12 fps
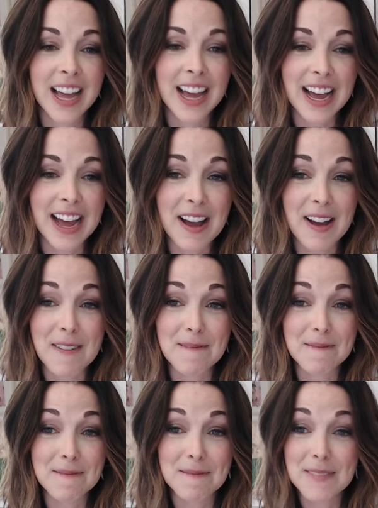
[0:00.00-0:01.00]

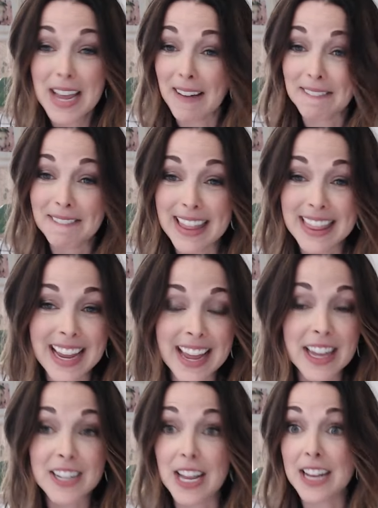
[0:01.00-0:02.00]
Yeah, and
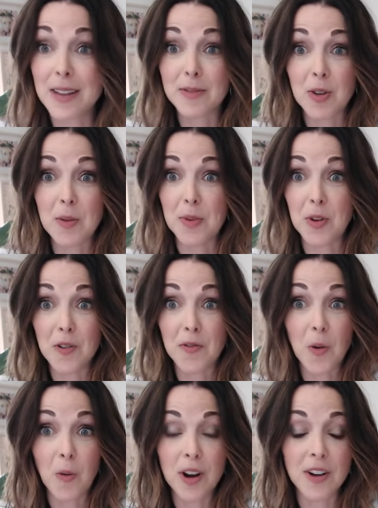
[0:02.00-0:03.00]
they end up doing
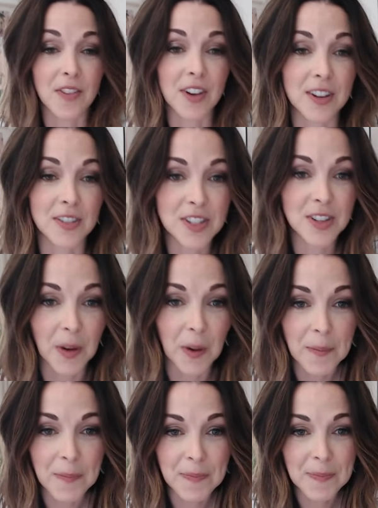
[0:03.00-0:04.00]
beautiful work for you,
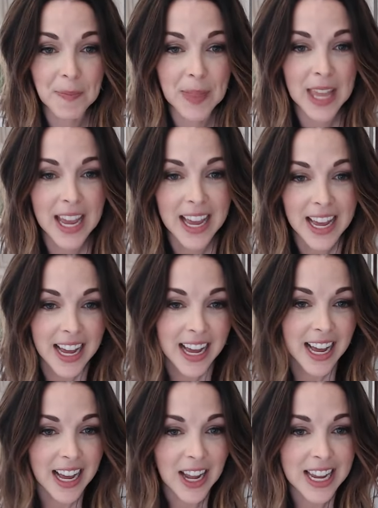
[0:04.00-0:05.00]
too.
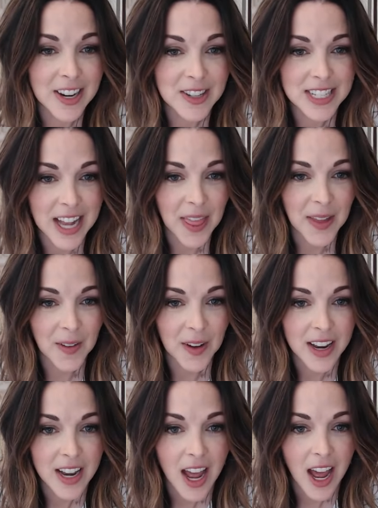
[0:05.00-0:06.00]
Okay, here's another
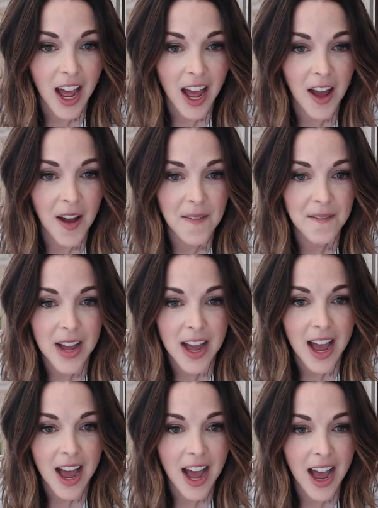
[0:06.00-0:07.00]
one.
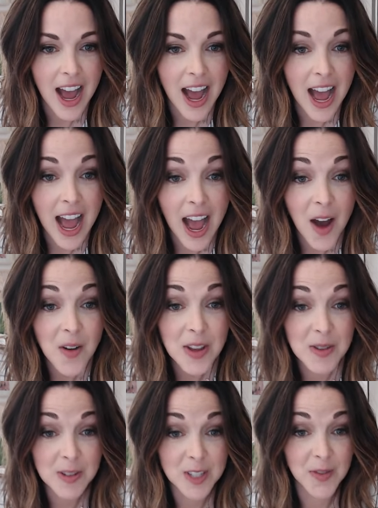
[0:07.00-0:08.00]
How
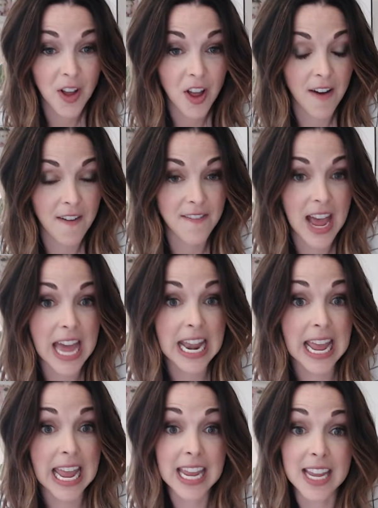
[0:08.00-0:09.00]
useful are fat
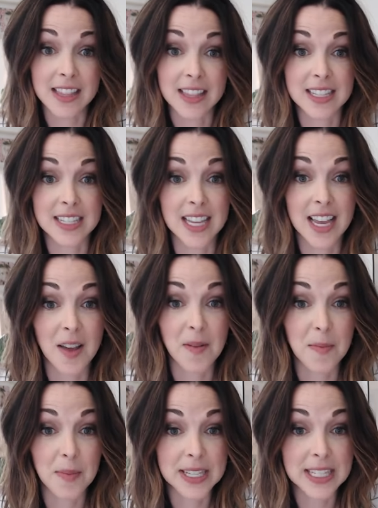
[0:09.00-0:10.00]
eighths?
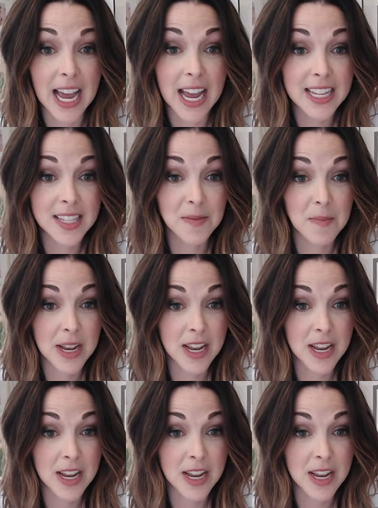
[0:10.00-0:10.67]
Besides mini